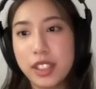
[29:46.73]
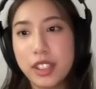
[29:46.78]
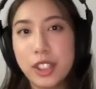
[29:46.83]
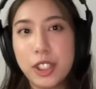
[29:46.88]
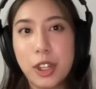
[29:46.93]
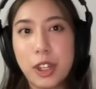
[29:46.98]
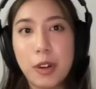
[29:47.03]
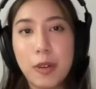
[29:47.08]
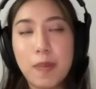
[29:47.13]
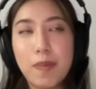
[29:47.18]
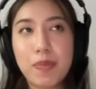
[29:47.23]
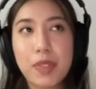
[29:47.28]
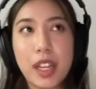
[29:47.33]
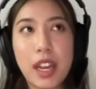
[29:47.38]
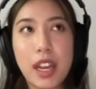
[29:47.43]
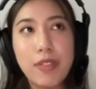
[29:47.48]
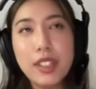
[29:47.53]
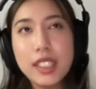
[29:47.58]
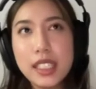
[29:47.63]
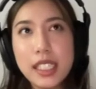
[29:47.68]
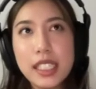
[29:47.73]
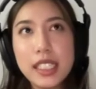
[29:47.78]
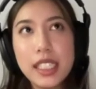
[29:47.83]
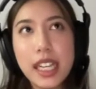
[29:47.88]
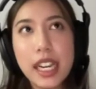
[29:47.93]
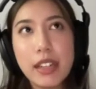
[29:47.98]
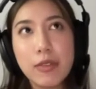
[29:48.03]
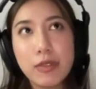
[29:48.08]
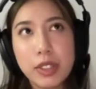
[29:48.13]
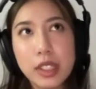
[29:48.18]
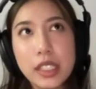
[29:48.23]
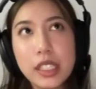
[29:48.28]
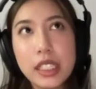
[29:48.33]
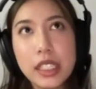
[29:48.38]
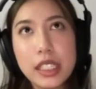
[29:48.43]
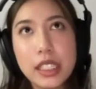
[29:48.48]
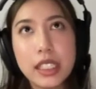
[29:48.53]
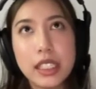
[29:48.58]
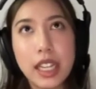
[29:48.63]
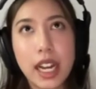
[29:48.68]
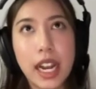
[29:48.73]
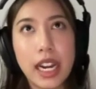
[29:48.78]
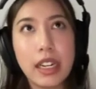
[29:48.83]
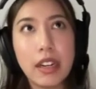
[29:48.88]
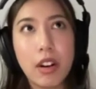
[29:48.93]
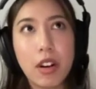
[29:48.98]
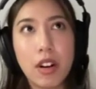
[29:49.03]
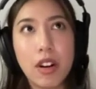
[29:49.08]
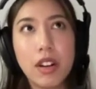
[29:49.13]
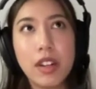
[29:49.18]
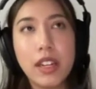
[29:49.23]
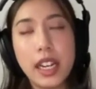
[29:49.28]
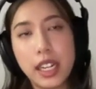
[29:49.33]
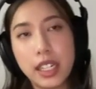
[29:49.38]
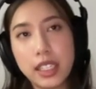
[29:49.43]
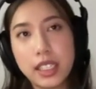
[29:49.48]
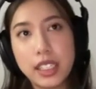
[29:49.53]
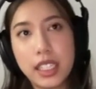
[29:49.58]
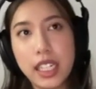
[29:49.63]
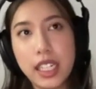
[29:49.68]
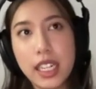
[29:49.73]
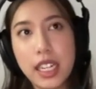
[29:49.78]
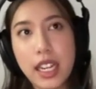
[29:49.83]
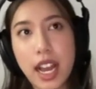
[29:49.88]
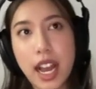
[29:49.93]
So ever since I really designed on XD,